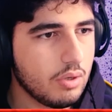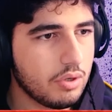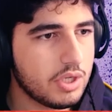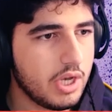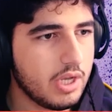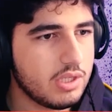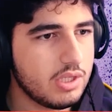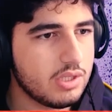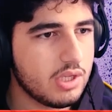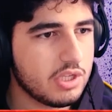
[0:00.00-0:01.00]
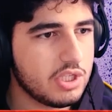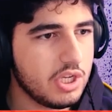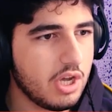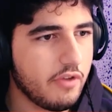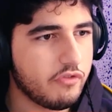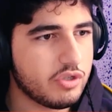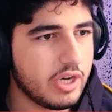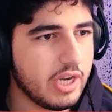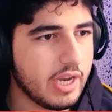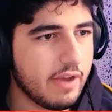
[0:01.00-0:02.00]
Okay, it is the key of
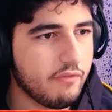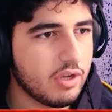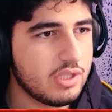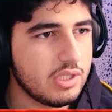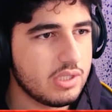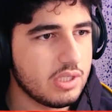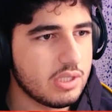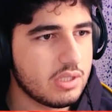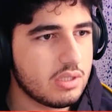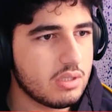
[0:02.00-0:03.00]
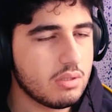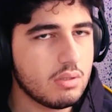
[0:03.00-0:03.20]
train. And what is this?